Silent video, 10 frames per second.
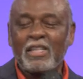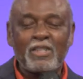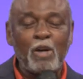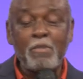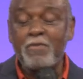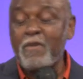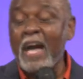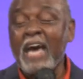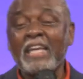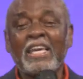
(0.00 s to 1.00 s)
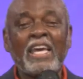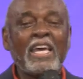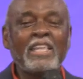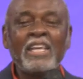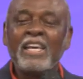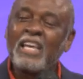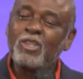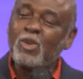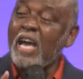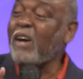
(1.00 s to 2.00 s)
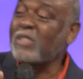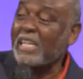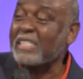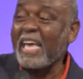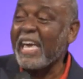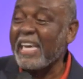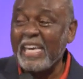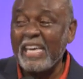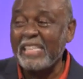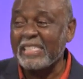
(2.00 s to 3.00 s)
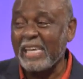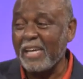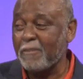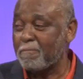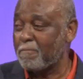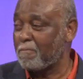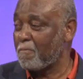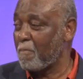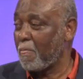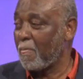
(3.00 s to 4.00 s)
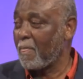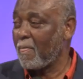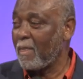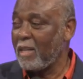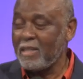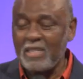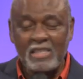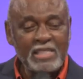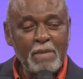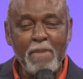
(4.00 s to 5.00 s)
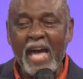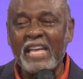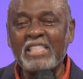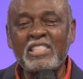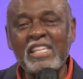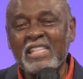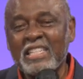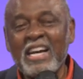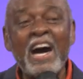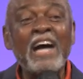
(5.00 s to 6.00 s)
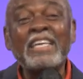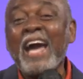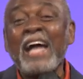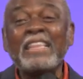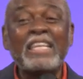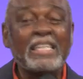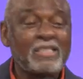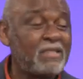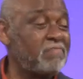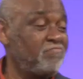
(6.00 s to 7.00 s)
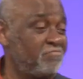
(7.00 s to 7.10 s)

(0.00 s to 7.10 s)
is going to be fine again. And so, y'all just take it easy. Just sit back and chill. God got this.